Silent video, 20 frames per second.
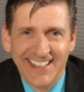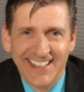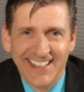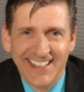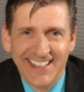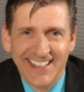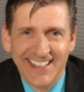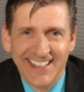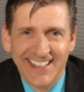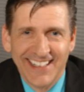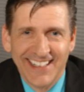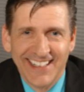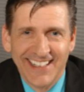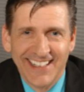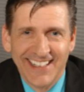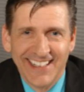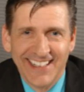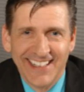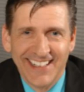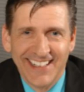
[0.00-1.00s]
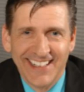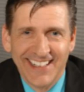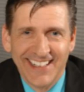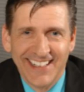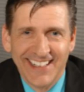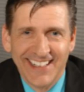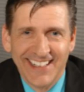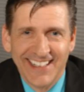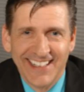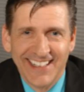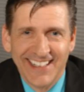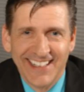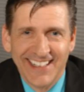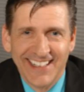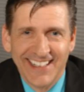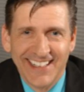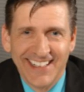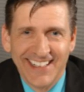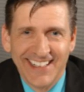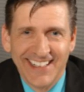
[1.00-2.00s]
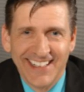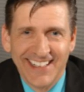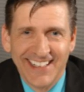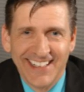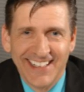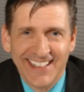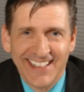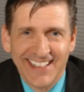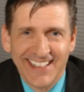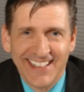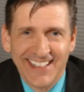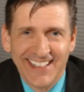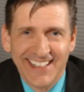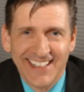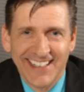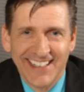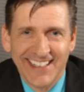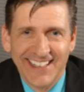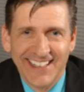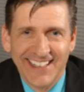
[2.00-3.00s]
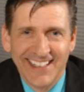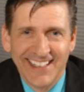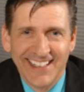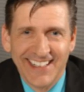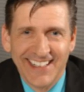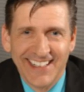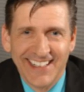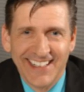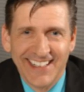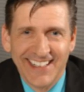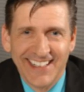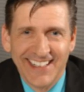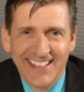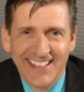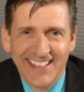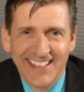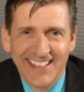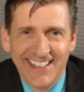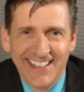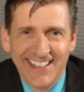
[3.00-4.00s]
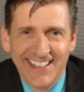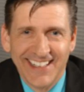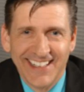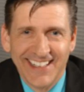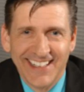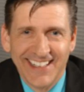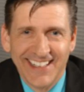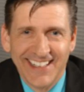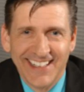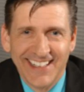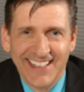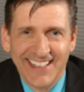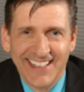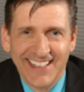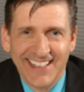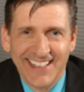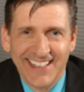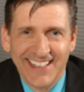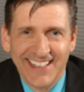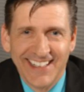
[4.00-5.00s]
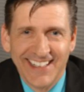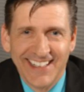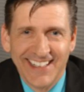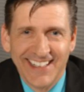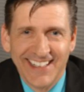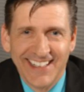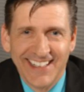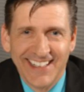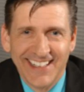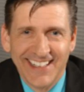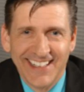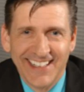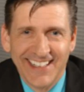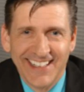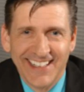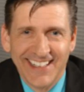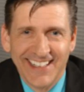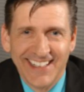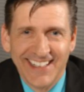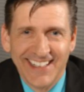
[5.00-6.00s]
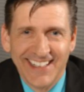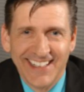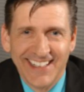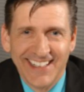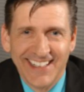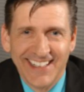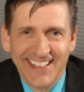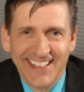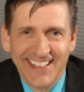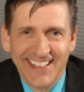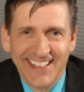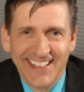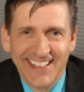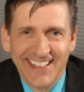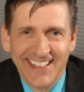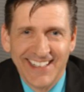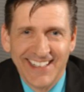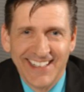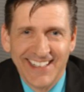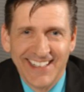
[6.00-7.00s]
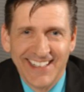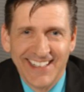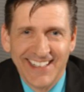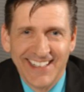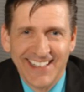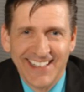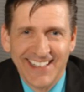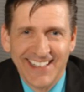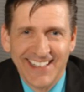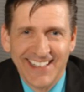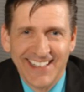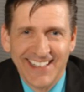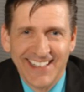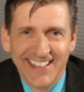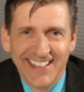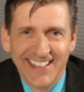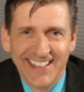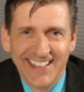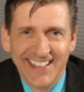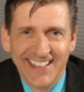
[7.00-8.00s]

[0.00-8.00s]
(no lip movement)